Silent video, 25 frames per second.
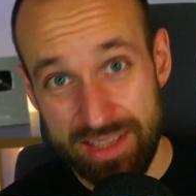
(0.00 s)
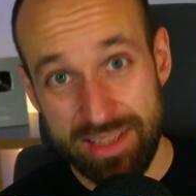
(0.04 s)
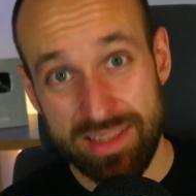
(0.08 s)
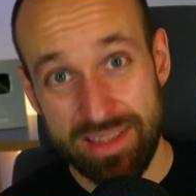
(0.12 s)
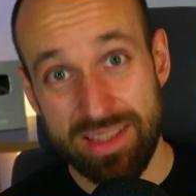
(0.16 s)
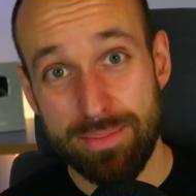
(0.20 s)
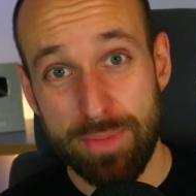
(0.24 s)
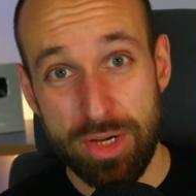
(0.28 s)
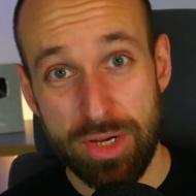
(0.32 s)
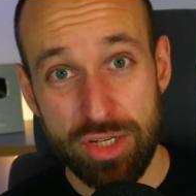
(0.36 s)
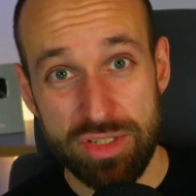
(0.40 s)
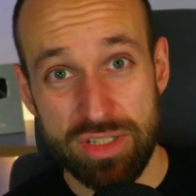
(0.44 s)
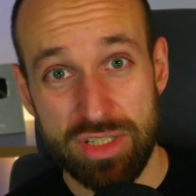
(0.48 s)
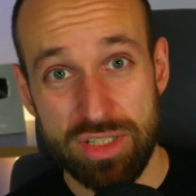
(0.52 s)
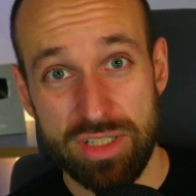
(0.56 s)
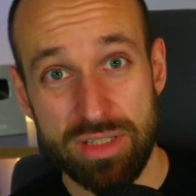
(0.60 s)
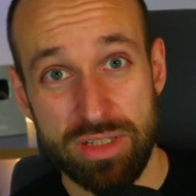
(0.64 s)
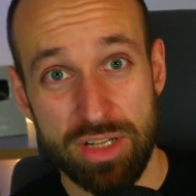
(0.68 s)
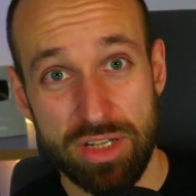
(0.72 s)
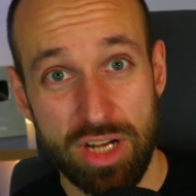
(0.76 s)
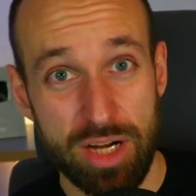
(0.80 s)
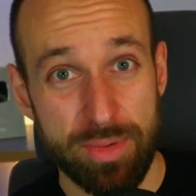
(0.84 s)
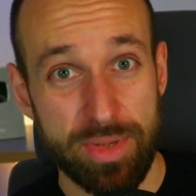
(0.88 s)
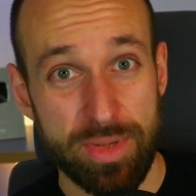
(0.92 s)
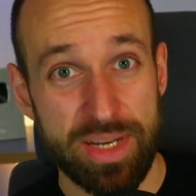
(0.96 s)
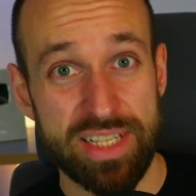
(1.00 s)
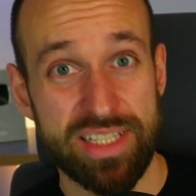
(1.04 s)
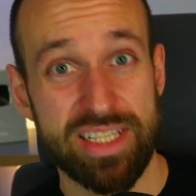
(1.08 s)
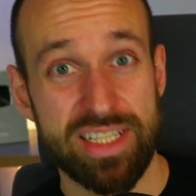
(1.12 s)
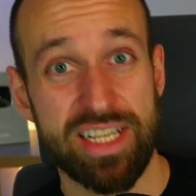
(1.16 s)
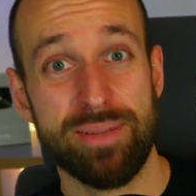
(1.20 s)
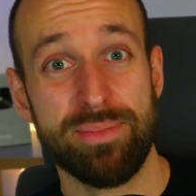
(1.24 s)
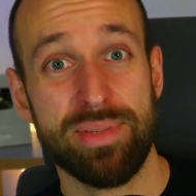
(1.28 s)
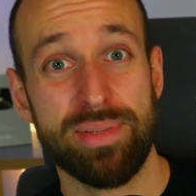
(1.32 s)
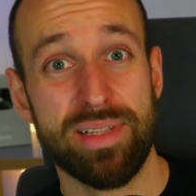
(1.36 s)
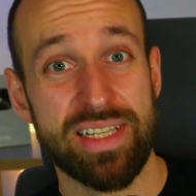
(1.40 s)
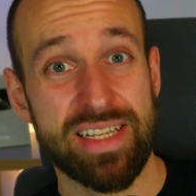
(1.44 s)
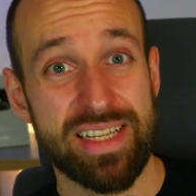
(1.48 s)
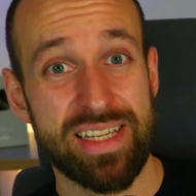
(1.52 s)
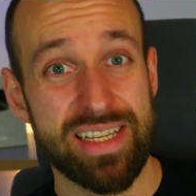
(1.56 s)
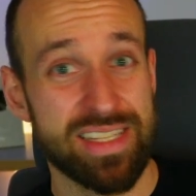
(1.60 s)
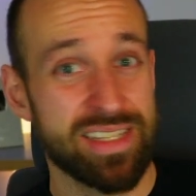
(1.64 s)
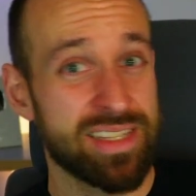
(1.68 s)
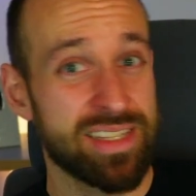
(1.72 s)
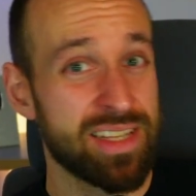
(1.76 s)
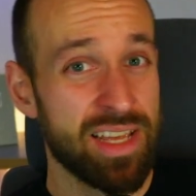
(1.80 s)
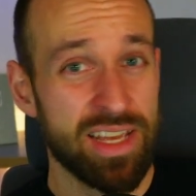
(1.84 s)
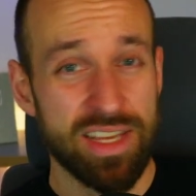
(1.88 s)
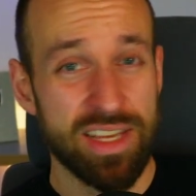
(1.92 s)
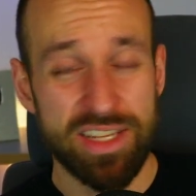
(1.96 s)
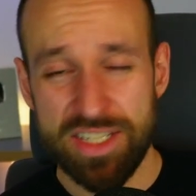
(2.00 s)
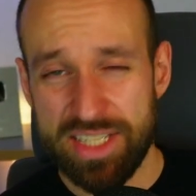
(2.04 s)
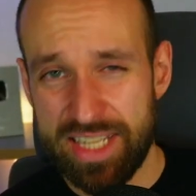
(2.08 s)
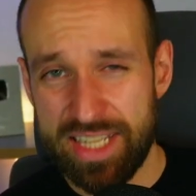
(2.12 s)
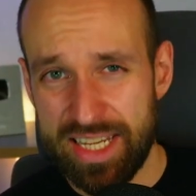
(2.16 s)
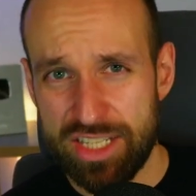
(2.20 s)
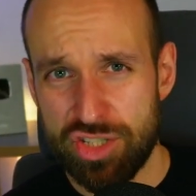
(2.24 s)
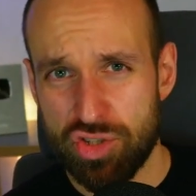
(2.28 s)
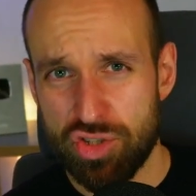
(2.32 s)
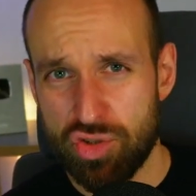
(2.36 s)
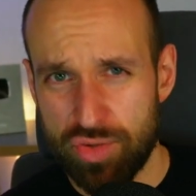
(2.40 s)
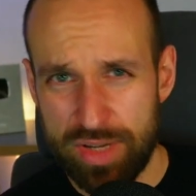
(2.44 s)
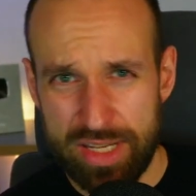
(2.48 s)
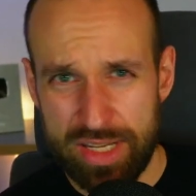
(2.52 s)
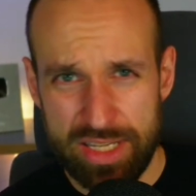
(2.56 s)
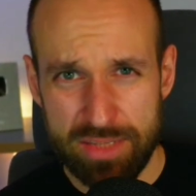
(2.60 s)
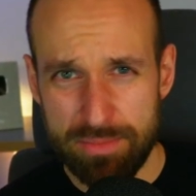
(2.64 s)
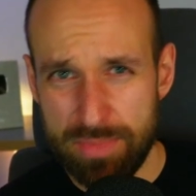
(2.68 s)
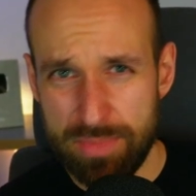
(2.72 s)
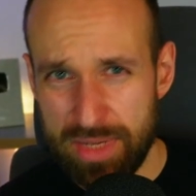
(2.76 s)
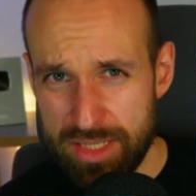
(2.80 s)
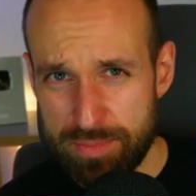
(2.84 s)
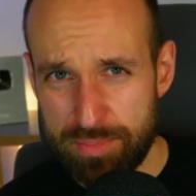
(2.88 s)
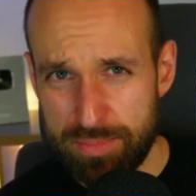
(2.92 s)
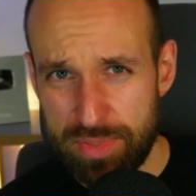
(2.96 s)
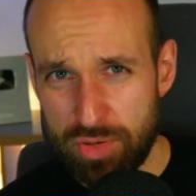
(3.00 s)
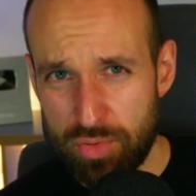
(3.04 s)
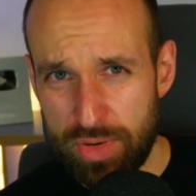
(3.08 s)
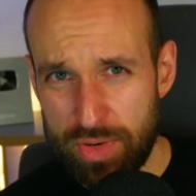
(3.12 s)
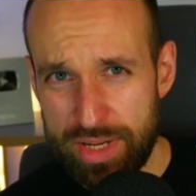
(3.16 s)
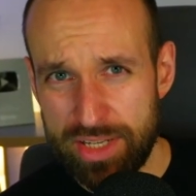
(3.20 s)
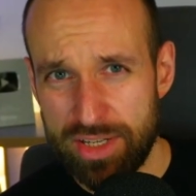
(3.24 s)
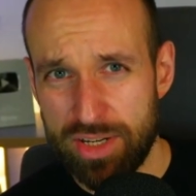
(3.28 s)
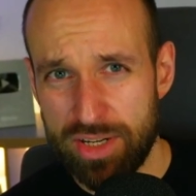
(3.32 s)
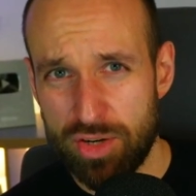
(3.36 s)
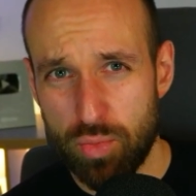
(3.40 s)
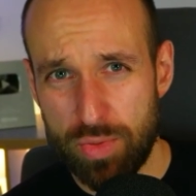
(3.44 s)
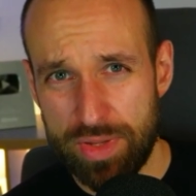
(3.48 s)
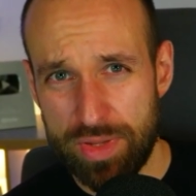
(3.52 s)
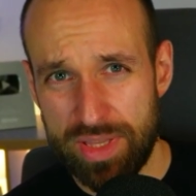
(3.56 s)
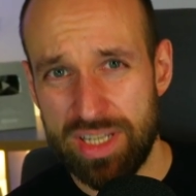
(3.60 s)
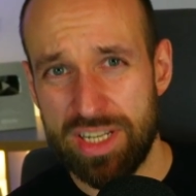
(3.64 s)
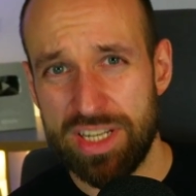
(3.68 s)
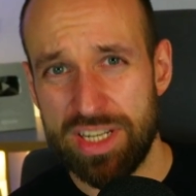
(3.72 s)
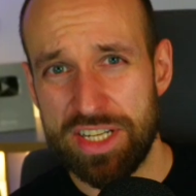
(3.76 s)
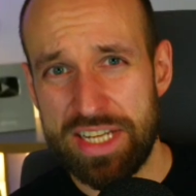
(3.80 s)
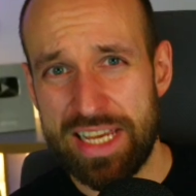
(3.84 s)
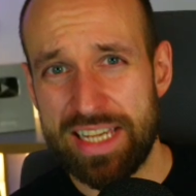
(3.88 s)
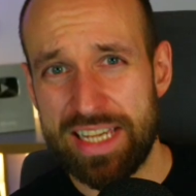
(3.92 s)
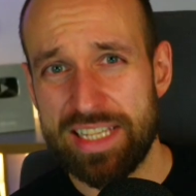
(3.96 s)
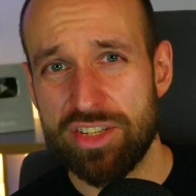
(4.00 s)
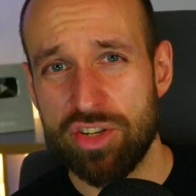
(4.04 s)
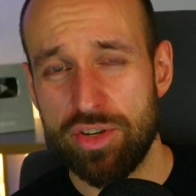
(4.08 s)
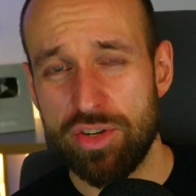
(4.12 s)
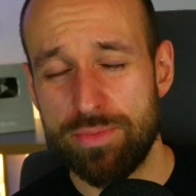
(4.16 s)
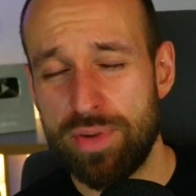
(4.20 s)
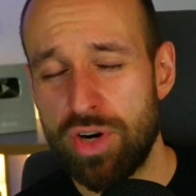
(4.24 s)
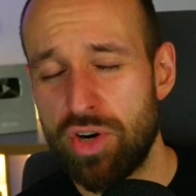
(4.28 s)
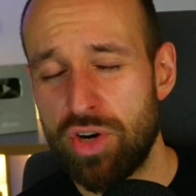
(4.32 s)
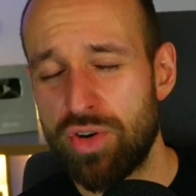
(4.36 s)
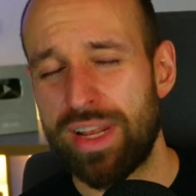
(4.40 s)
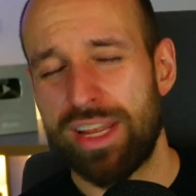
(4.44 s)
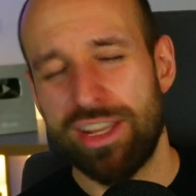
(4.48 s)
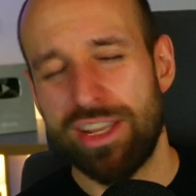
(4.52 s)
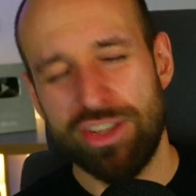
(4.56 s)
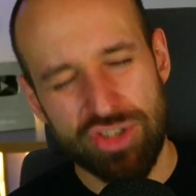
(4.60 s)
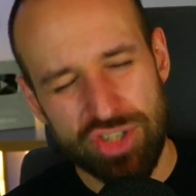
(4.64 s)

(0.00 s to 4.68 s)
The most common example is text strings must be rendered within a text component.